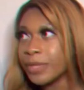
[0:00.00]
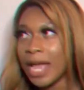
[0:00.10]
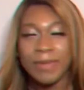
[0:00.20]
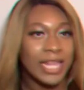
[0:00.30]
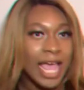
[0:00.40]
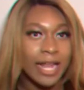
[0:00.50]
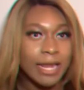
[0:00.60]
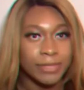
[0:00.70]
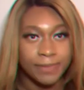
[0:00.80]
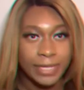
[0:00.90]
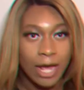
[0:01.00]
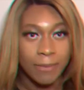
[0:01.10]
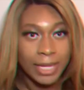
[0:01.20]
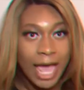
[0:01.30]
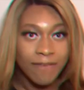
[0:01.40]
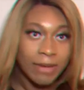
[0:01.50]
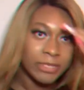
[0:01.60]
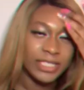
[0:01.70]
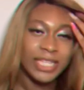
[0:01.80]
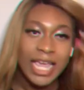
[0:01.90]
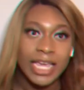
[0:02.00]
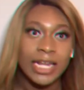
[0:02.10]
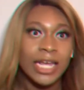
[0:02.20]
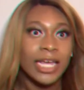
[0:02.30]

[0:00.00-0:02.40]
mean, like, I've never speak down my life. I'm just saying,